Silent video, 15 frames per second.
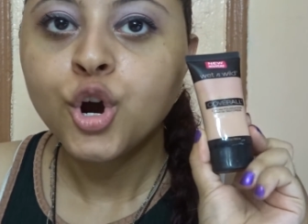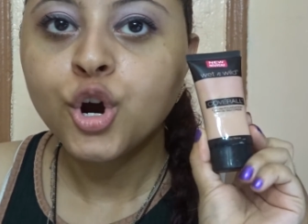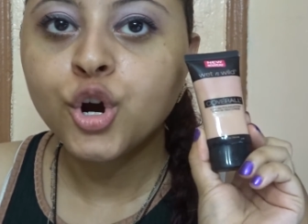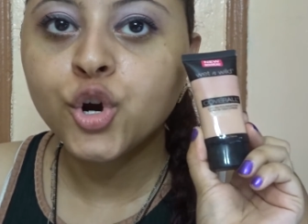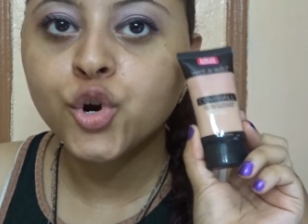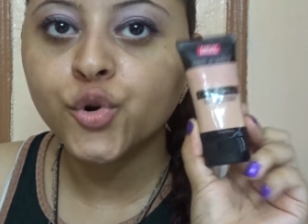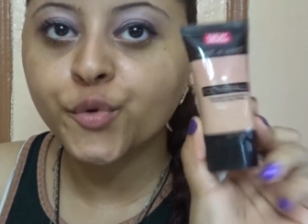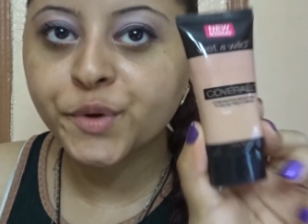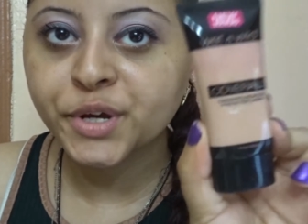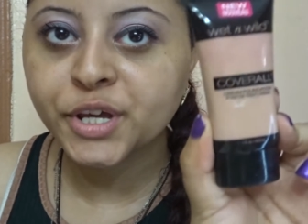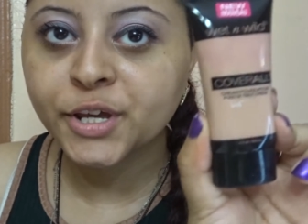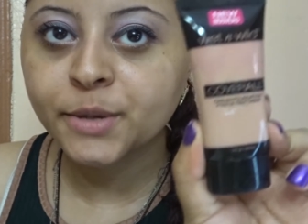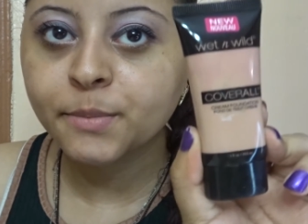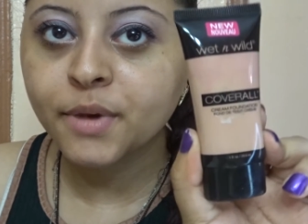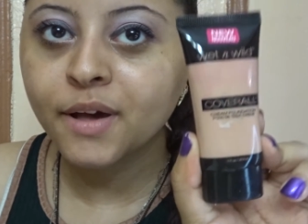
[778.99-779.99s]

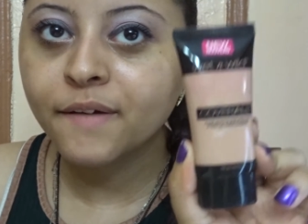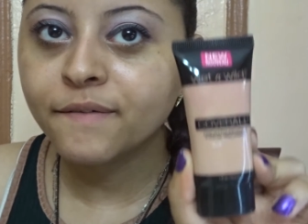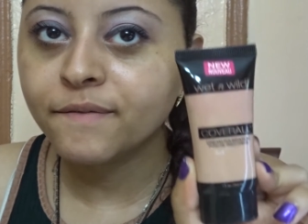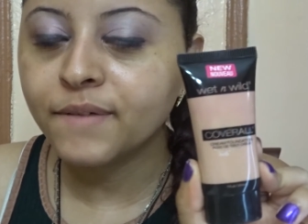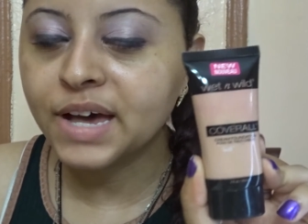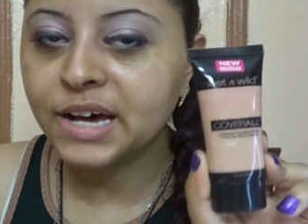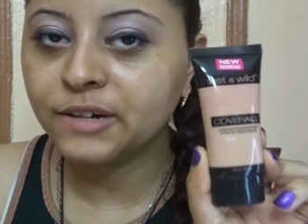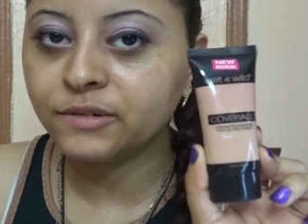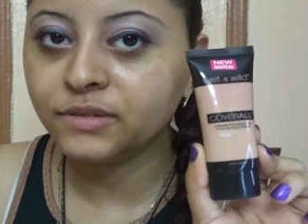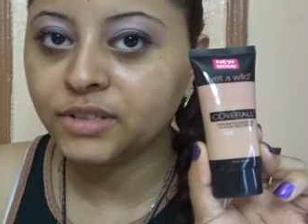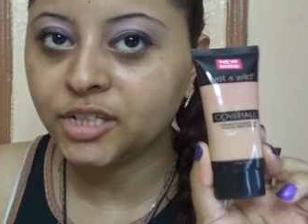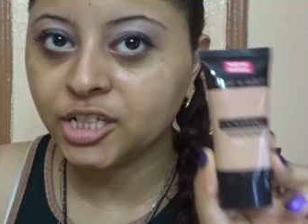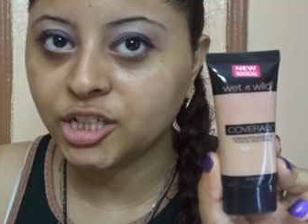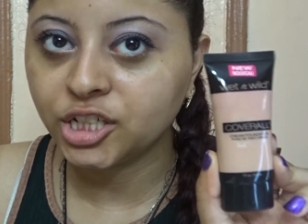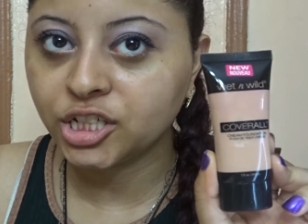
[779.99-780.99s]
Cream
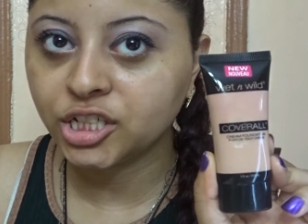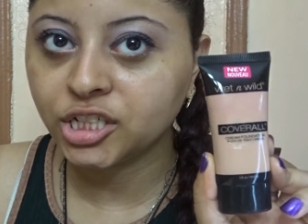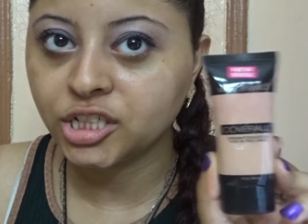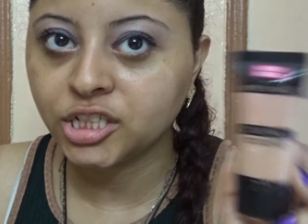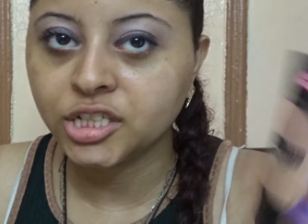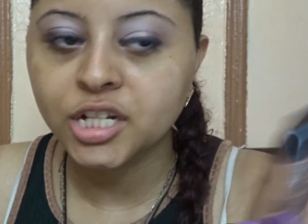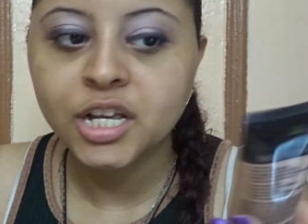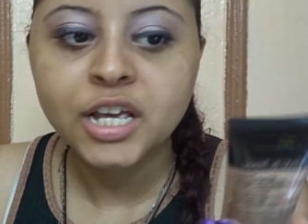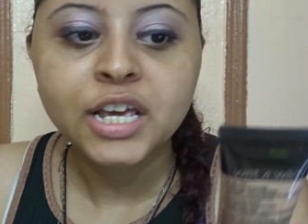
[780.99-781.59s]
Foundation.